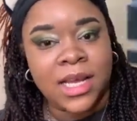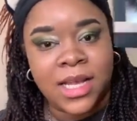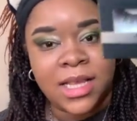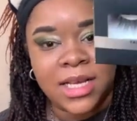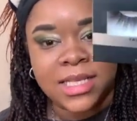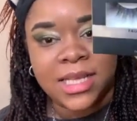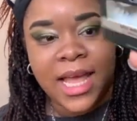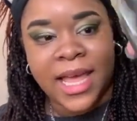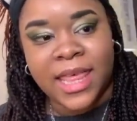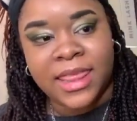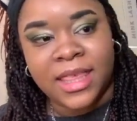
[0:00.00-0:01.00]
It looks
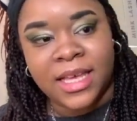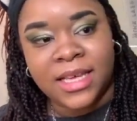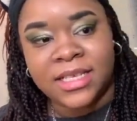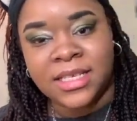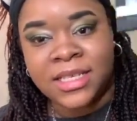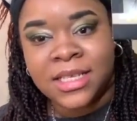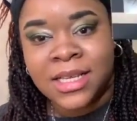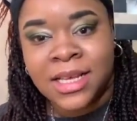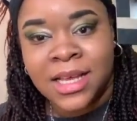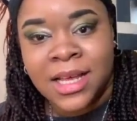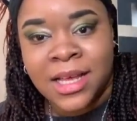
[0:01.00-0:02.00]
like this.
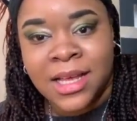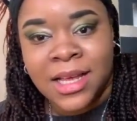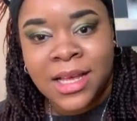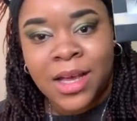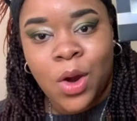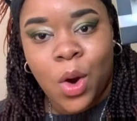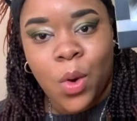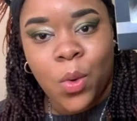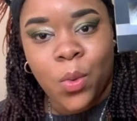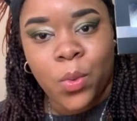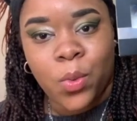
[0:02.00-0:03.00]

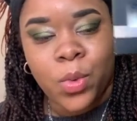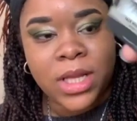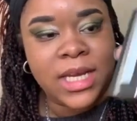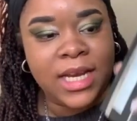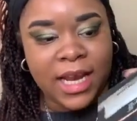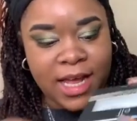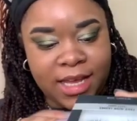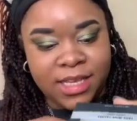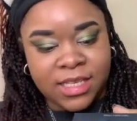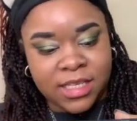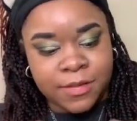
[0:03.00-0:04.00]
Really
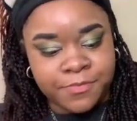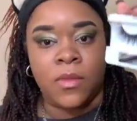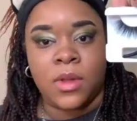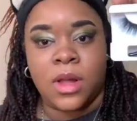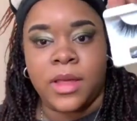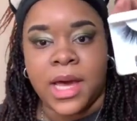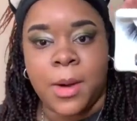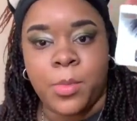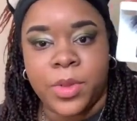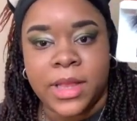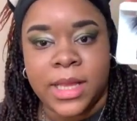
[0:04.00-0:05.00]
nice. They
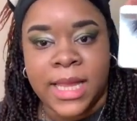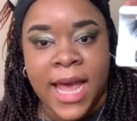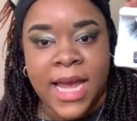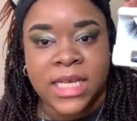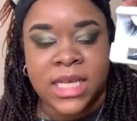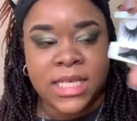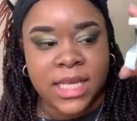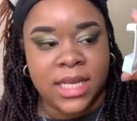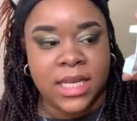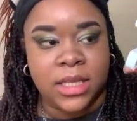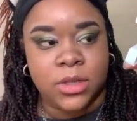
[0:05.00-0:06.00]
come with the lashes and
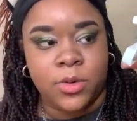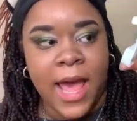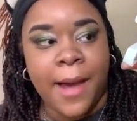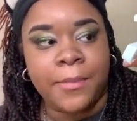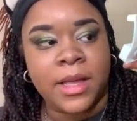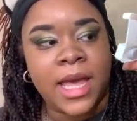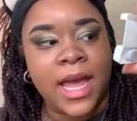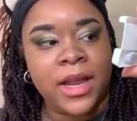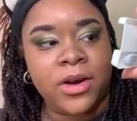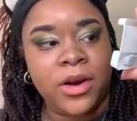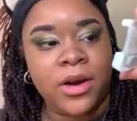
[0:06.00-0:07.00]
then a little
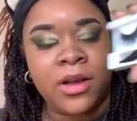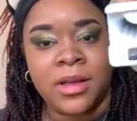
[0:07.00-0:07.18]
applicator.